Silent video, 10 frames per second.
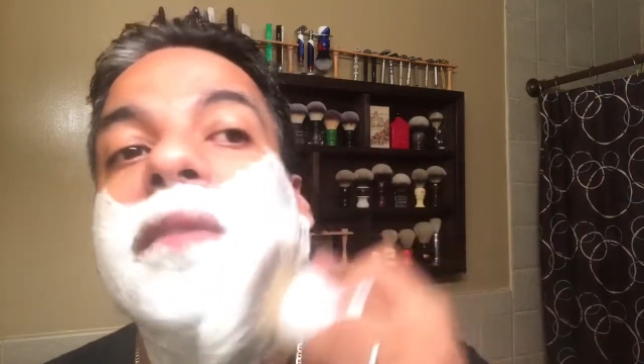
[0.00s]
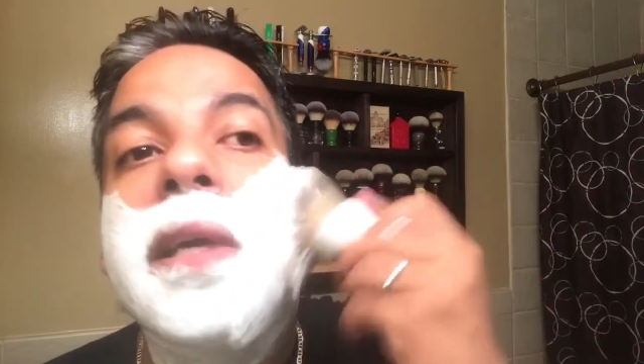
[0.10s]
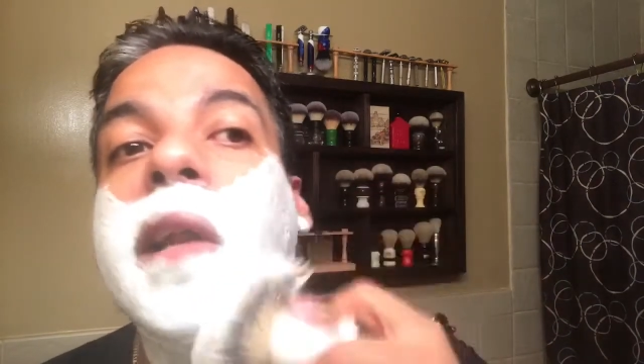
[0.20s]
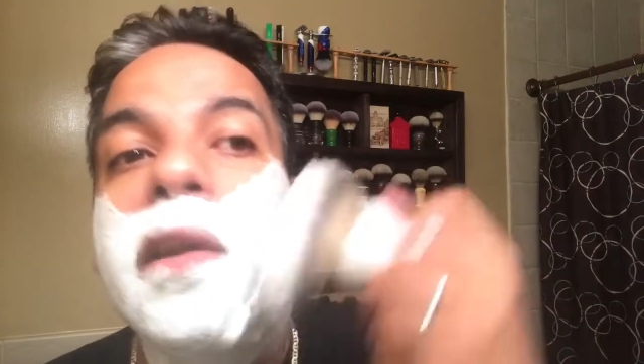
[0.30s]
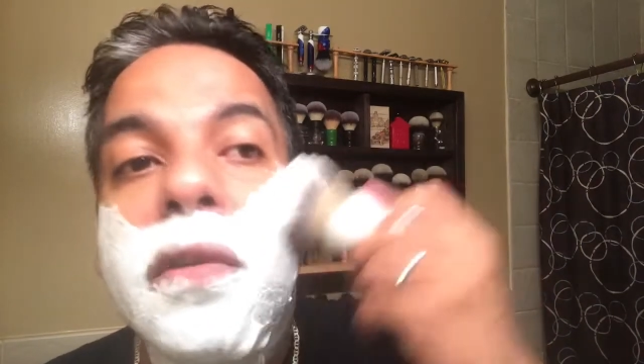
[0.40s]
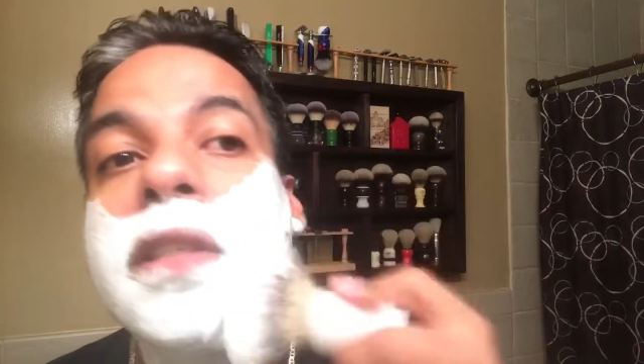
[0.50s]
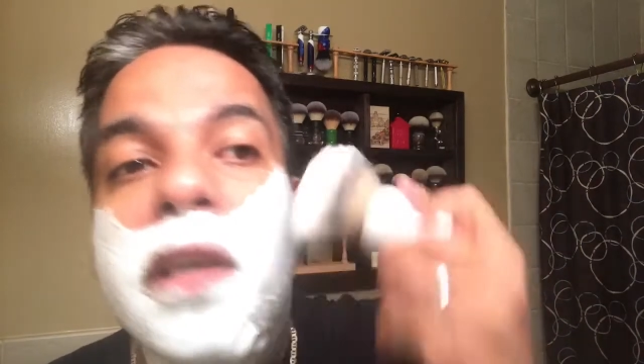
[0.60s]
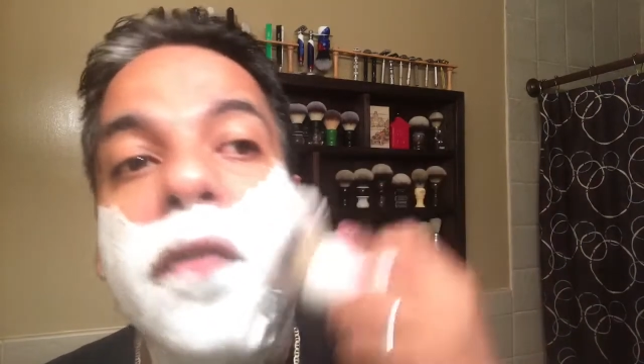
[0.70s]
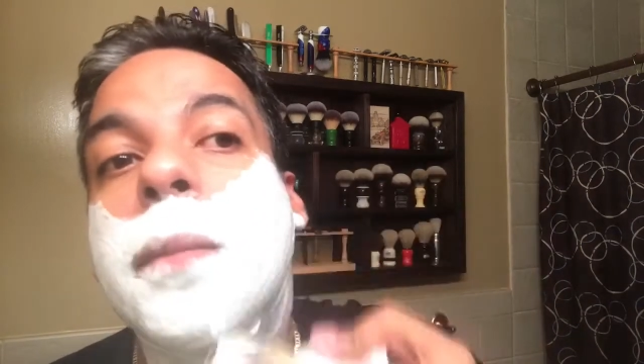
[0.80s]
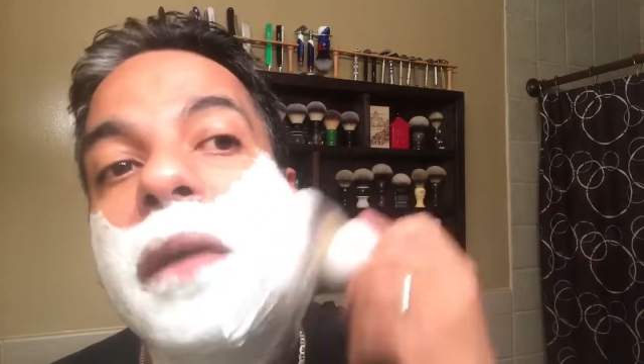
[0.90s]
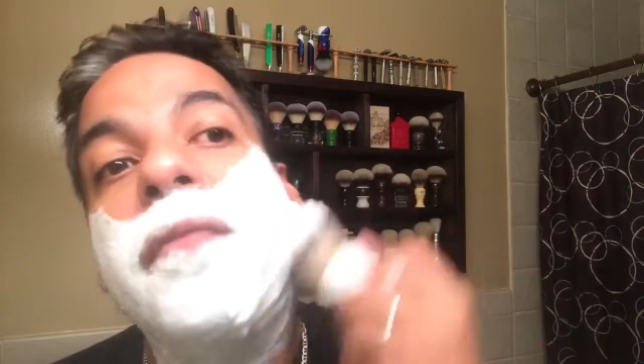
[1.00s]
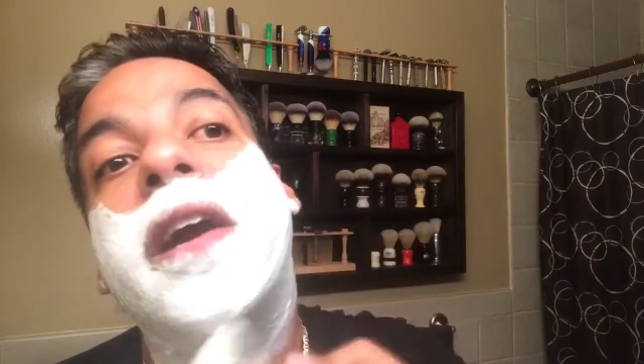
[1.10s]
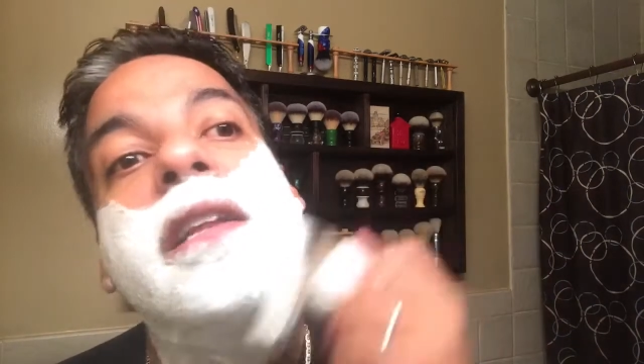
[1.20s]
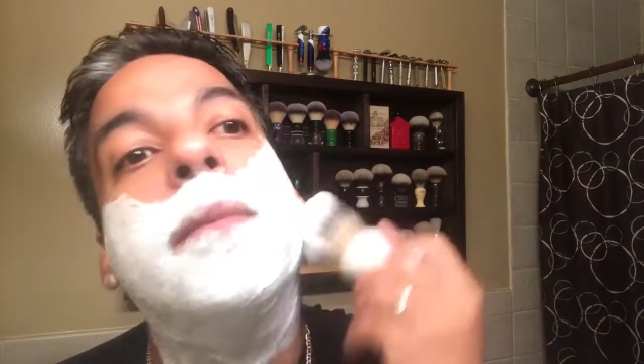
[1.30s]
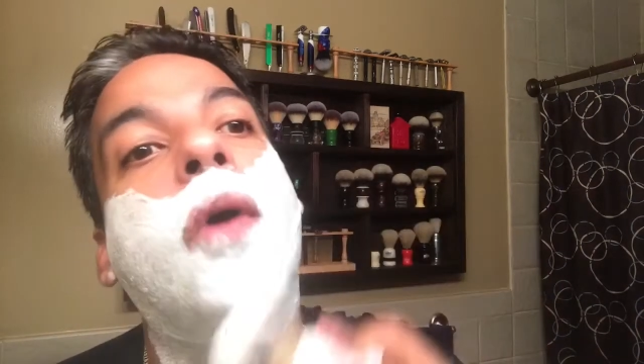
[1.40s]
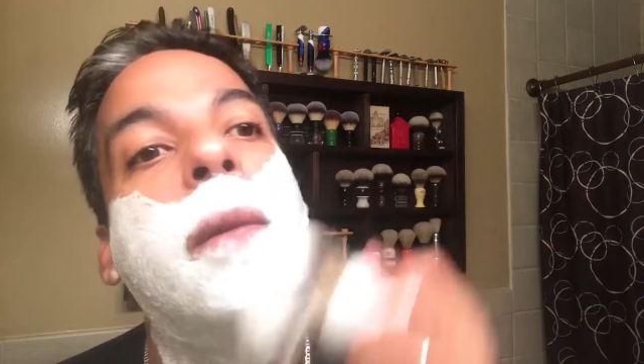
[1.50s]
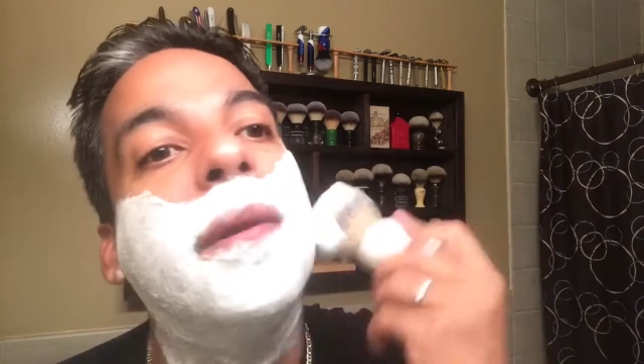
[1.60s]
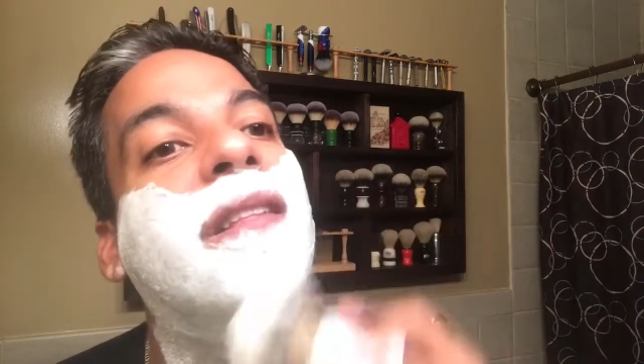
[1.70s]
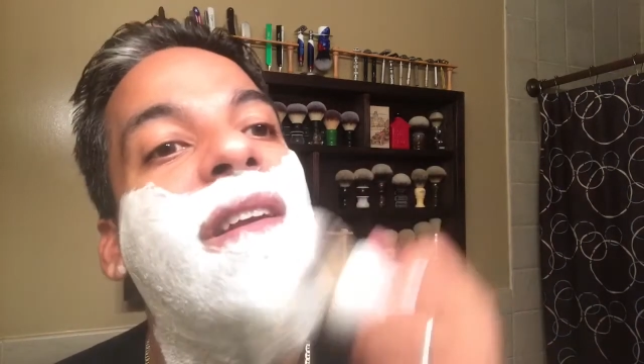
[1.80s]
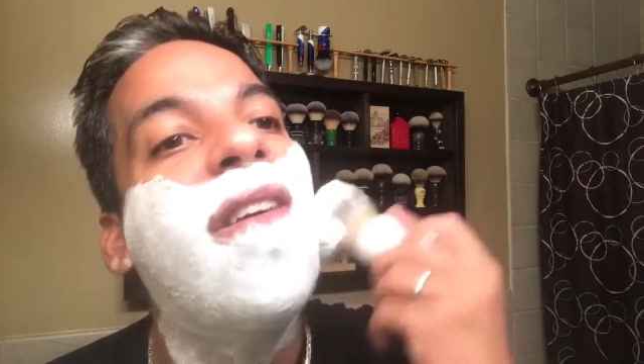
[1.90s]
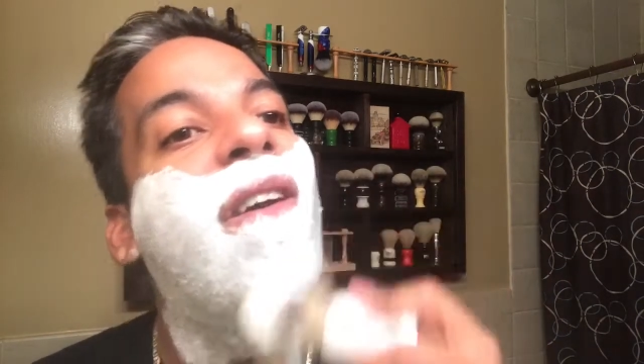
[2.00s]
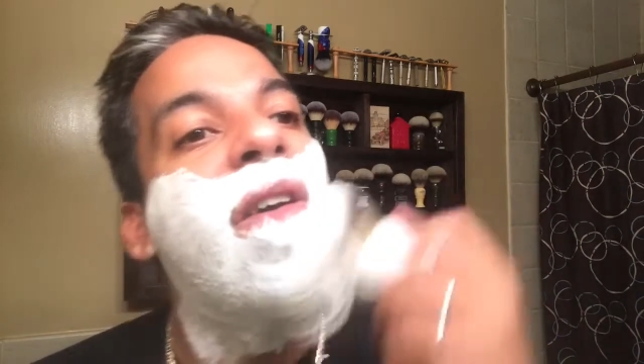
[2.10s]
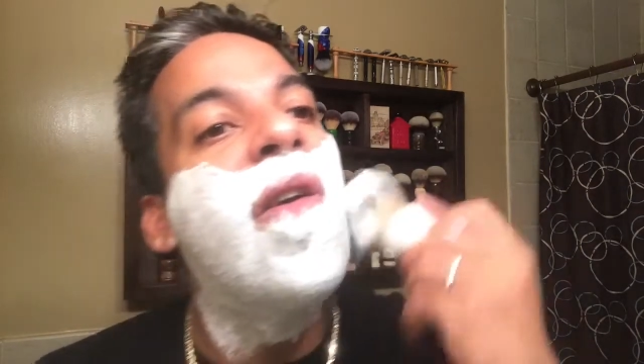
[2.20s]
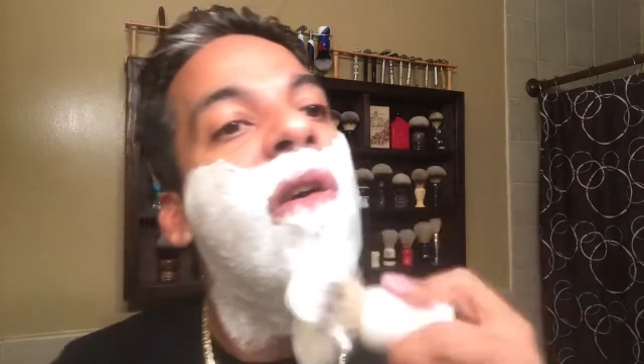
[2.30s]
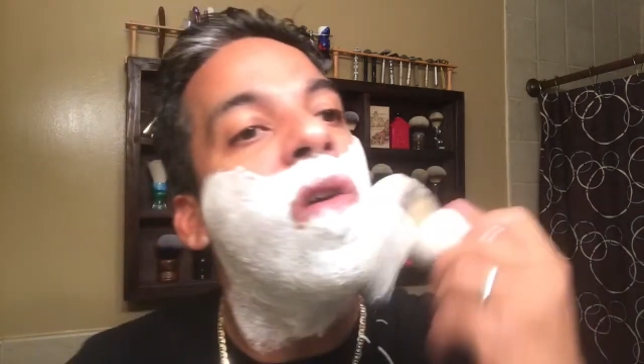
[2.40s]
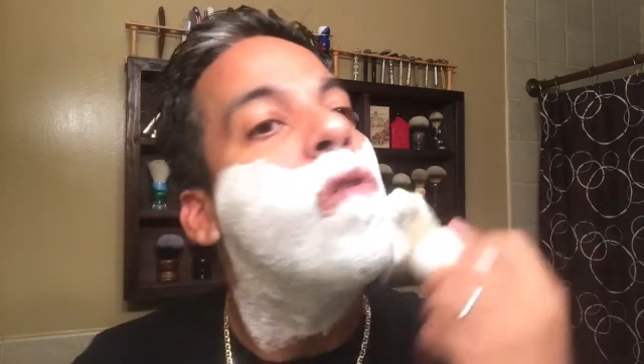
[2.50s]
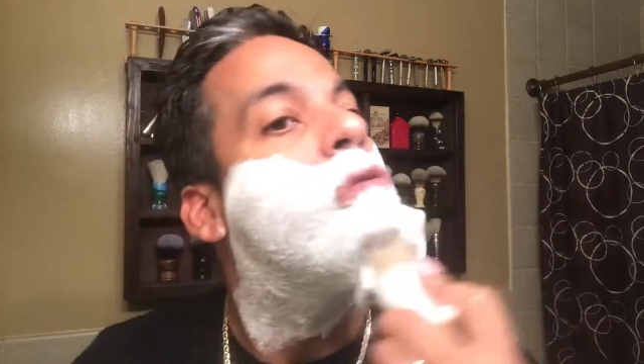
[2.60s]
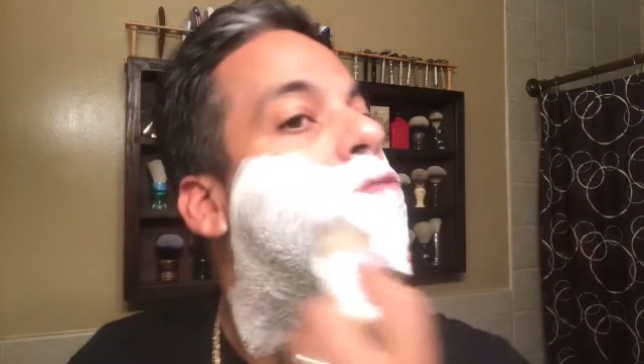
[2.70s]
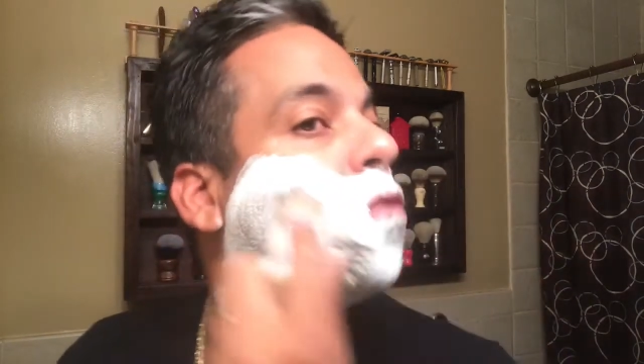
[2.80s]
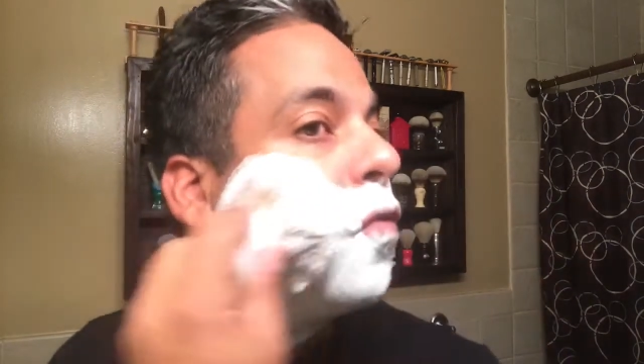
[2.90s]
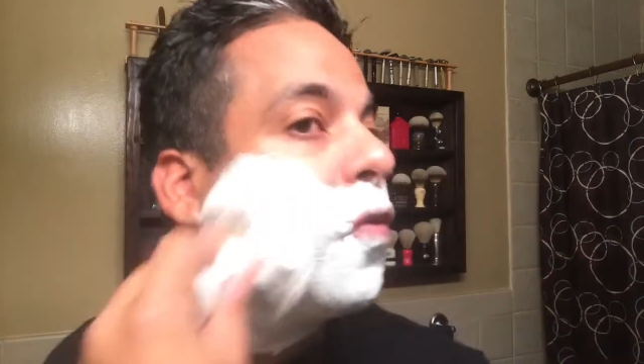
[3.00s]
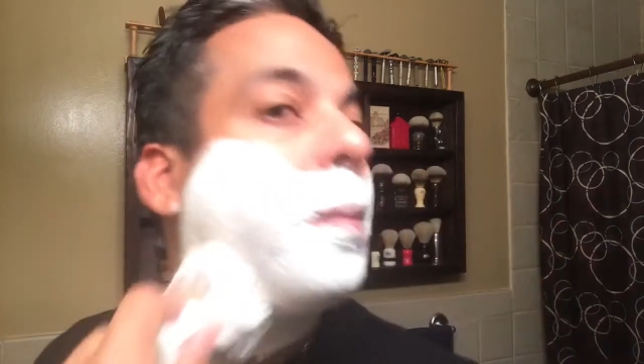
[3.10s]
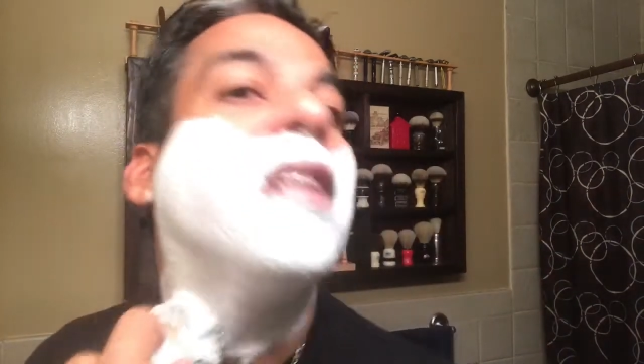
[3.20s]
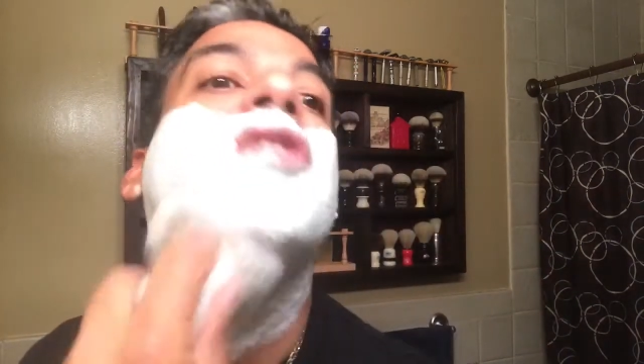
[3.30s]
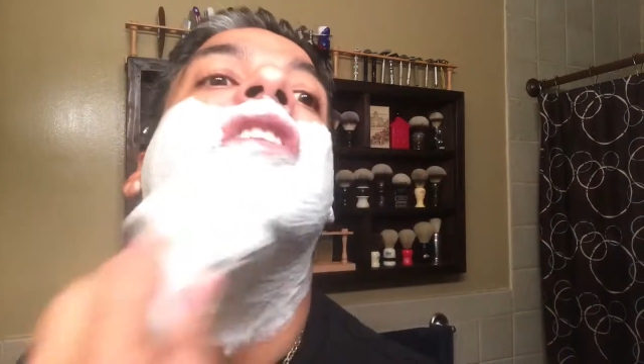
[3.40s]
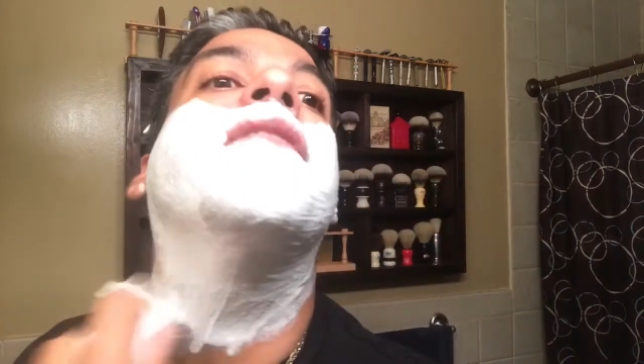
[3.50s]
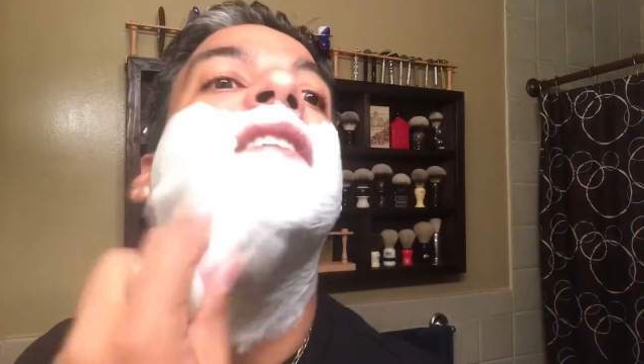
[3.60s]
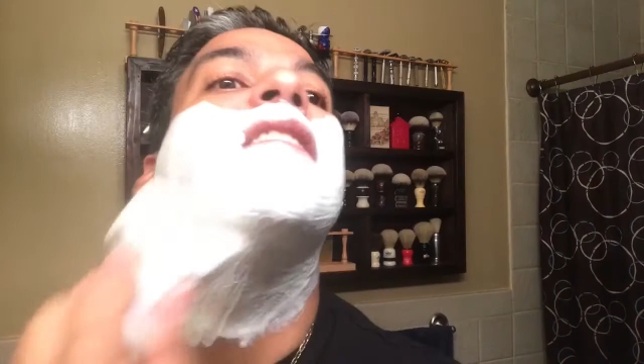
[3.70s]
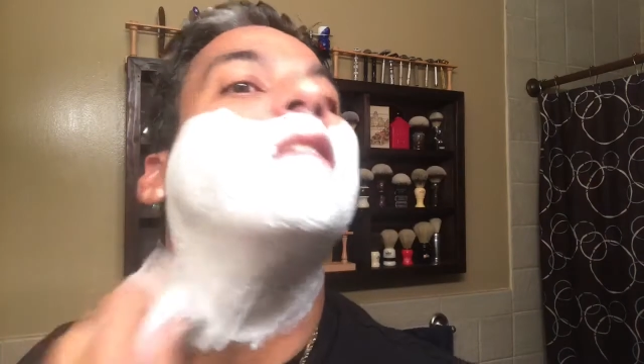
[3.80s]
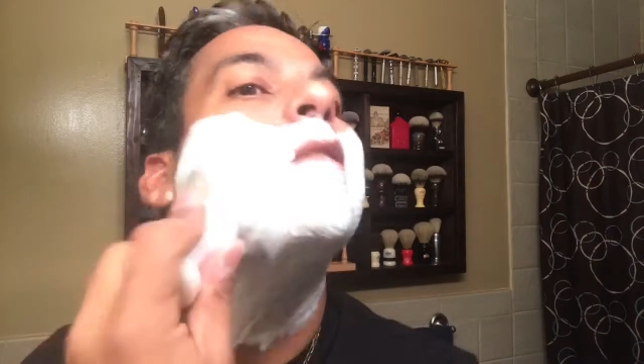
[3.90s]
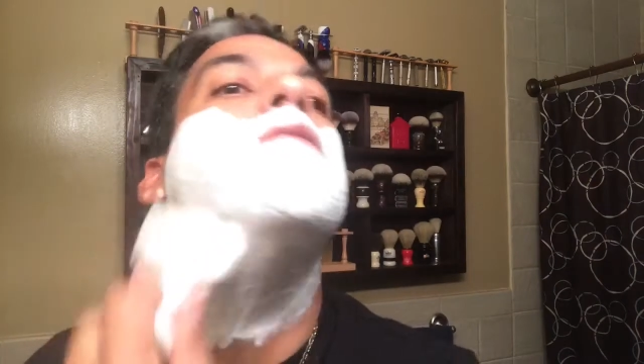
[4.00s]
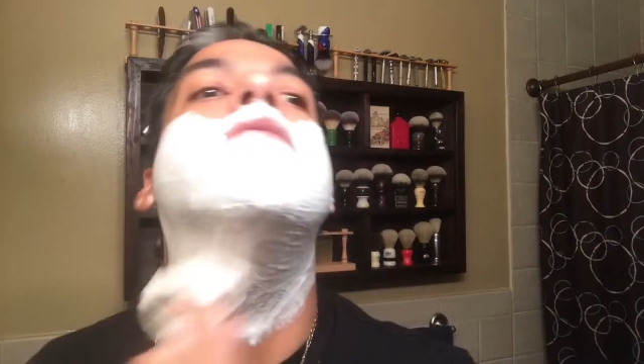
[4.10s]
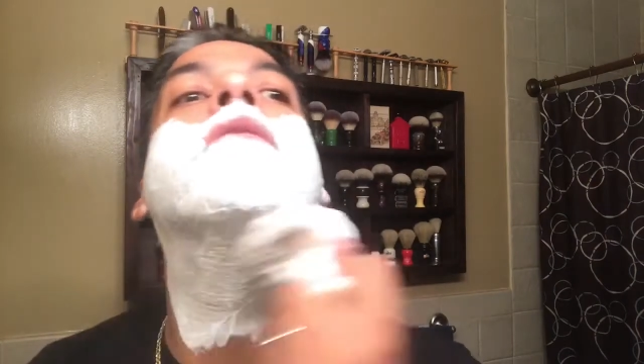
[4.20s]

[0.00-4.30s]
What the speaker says: that I received from my fire department for my service.